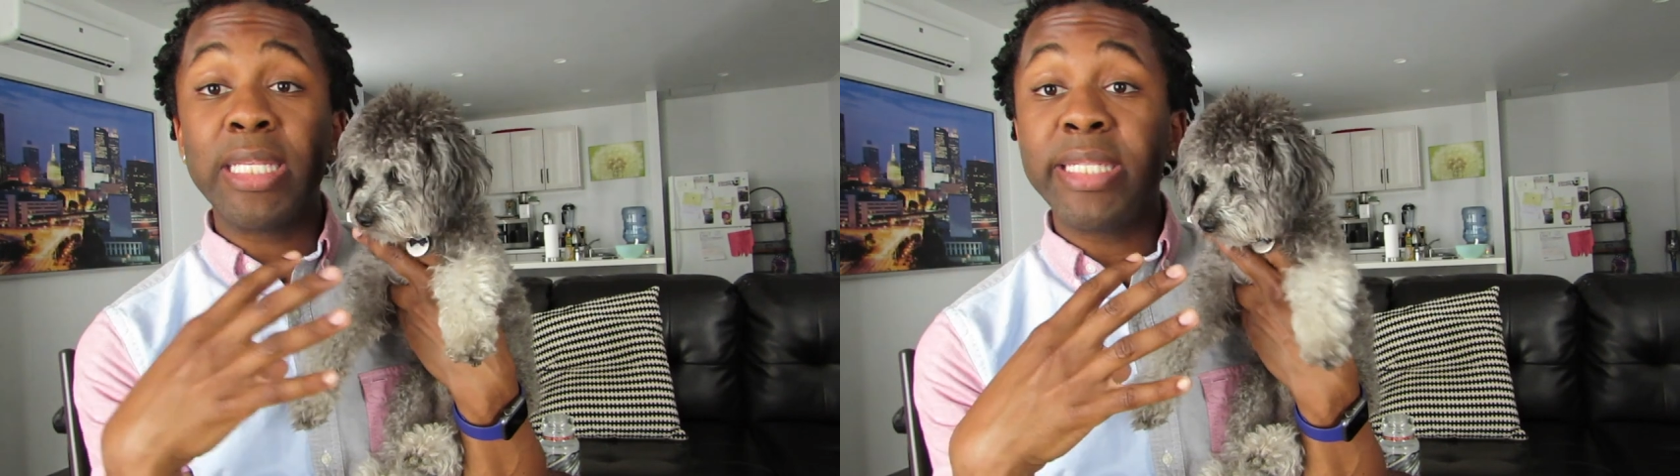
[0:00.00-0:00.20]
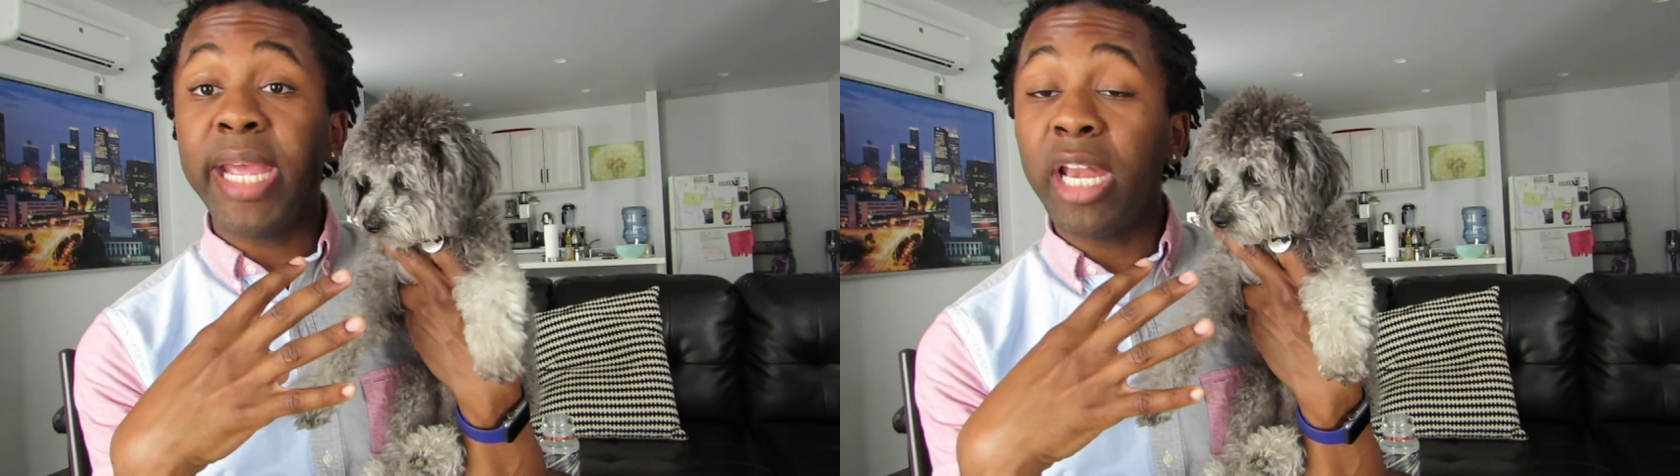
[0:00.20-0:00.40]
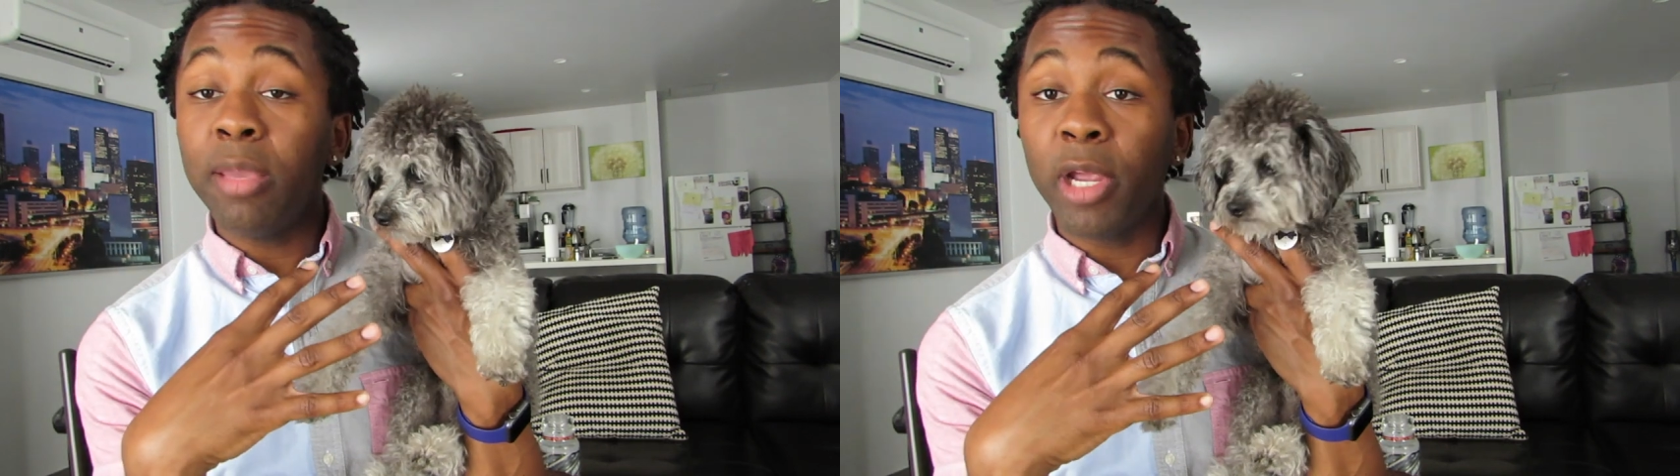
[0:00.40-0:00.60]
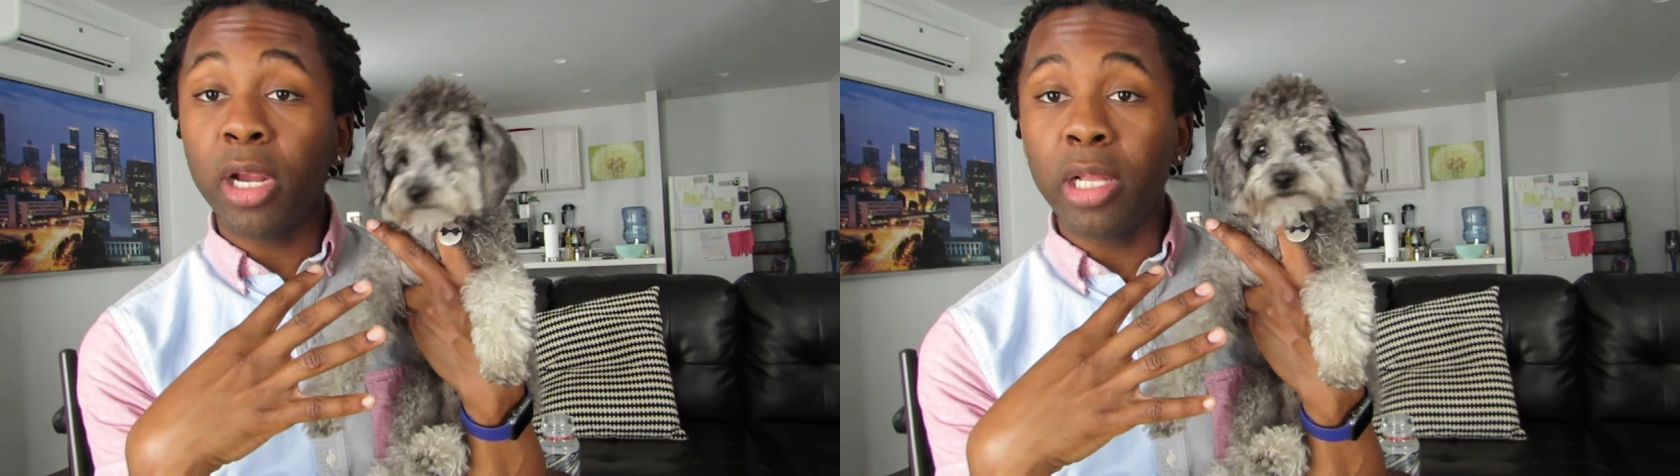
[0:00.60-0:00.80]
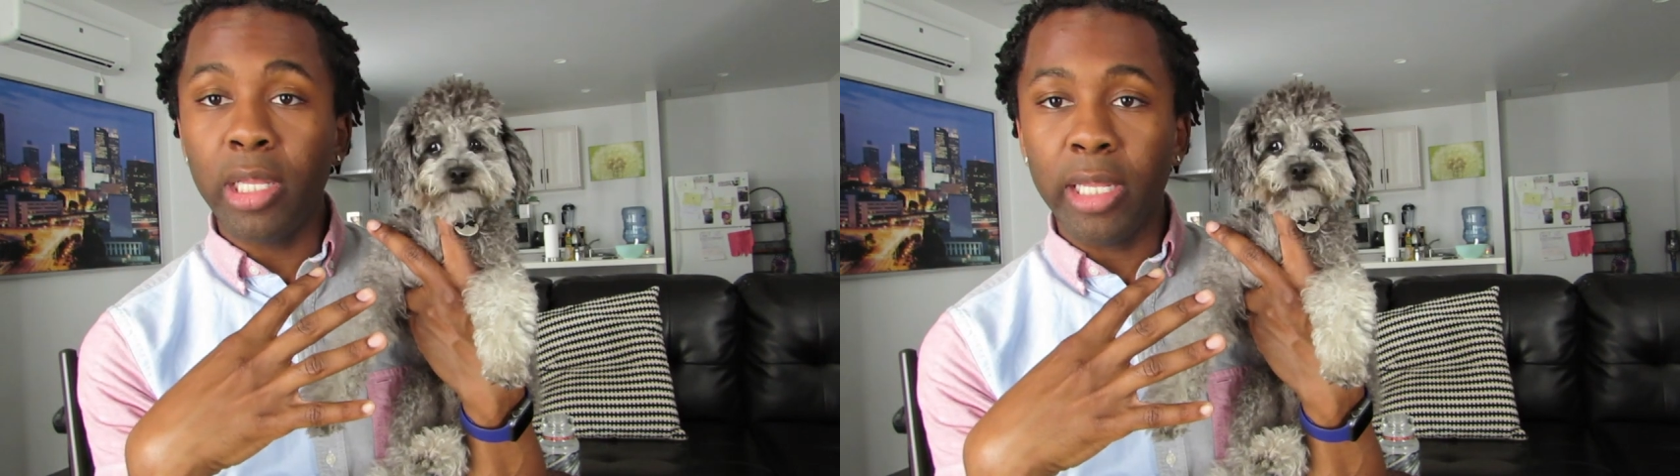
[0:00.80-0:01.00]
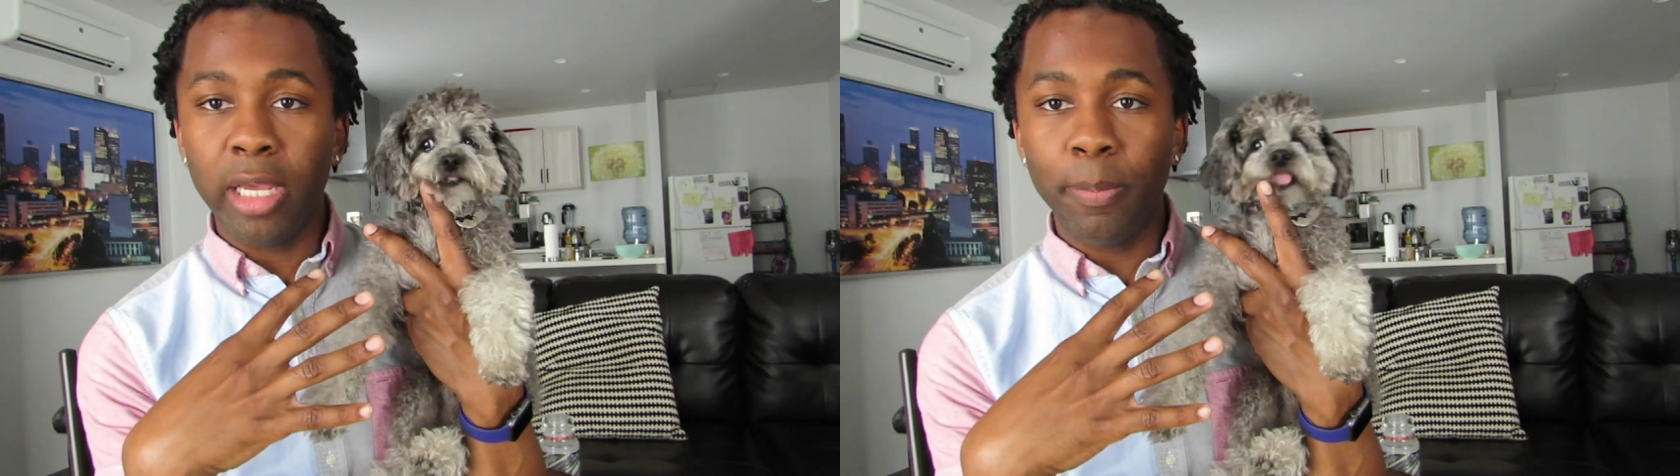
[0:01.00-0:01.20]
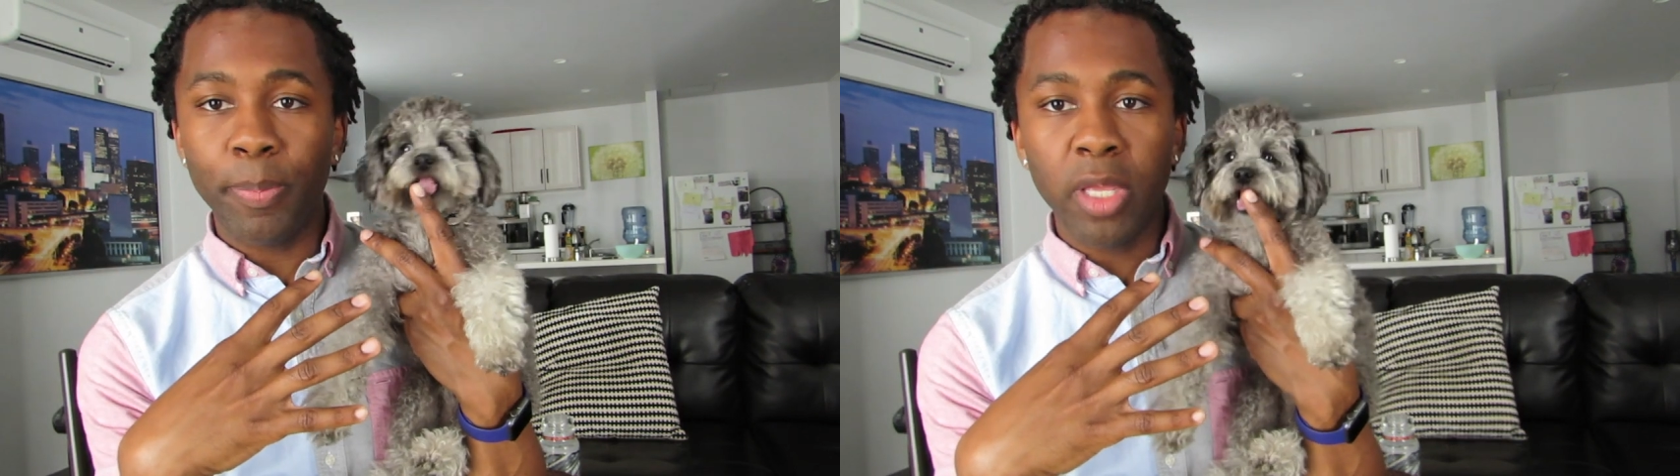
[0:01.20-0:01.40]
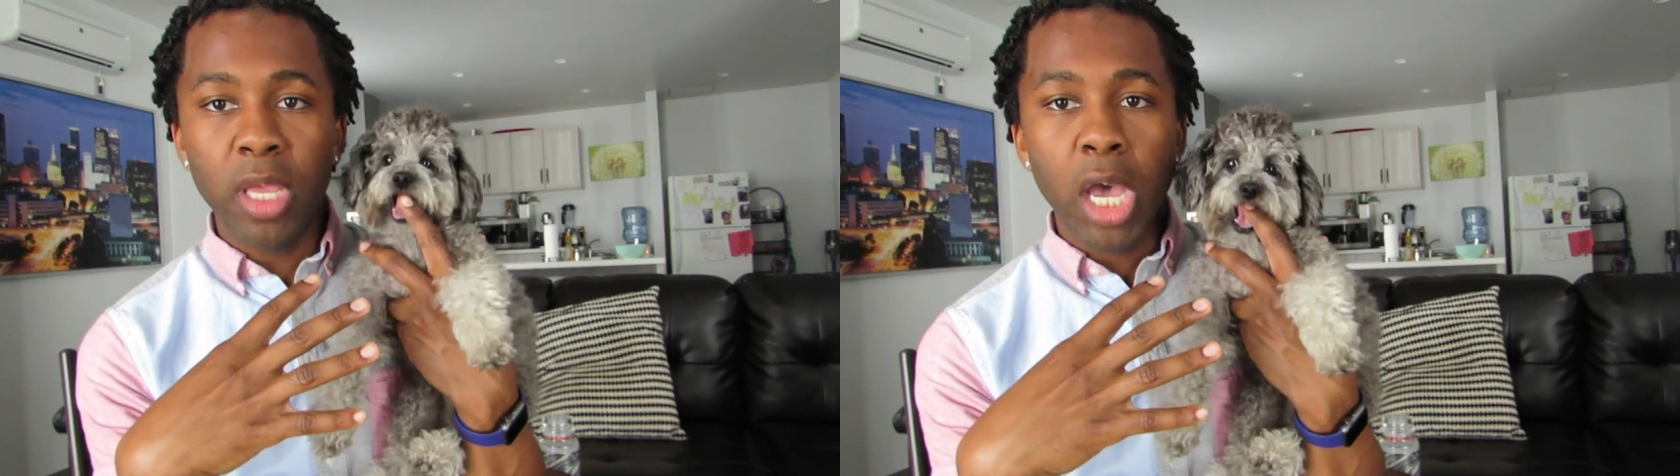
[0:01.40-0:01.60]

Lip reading: teddy bear clip.